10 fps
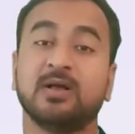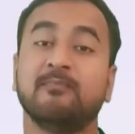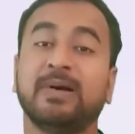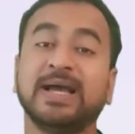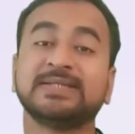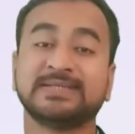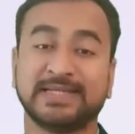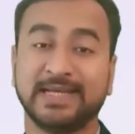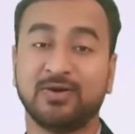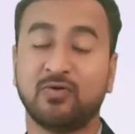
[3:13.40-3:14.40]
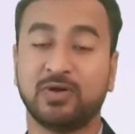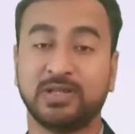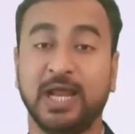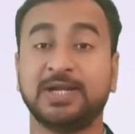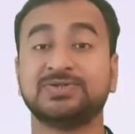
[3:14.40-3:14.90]
by sitting over
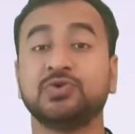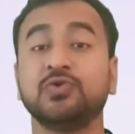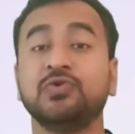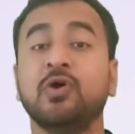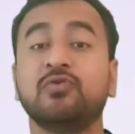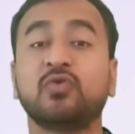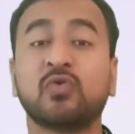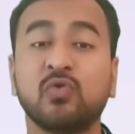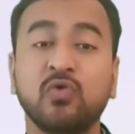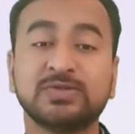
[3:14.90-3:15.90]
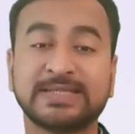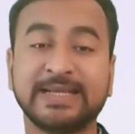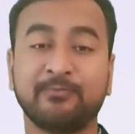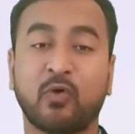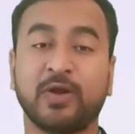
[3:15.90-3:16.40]
there. So you have to
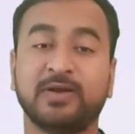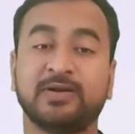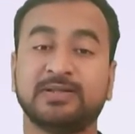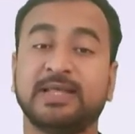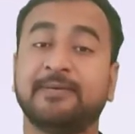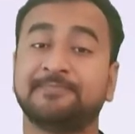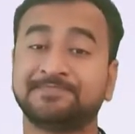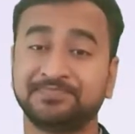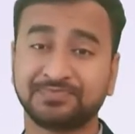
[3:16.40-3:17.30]
closely monitor them.